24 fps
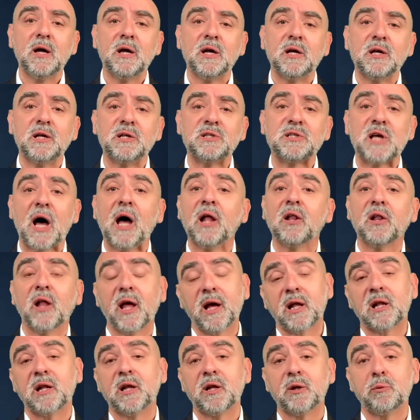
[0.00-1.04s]
is
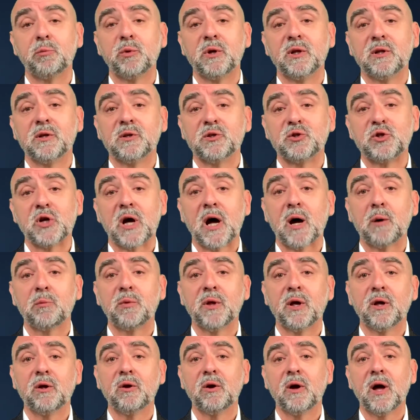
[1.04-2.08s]
unlikely to be the job
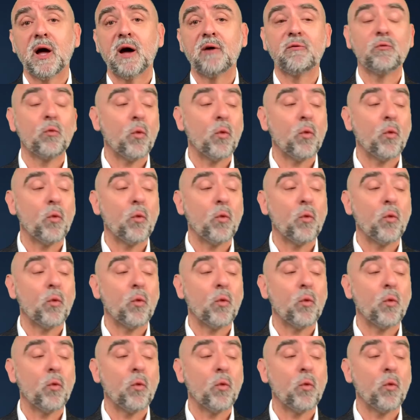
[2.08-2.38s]
that you have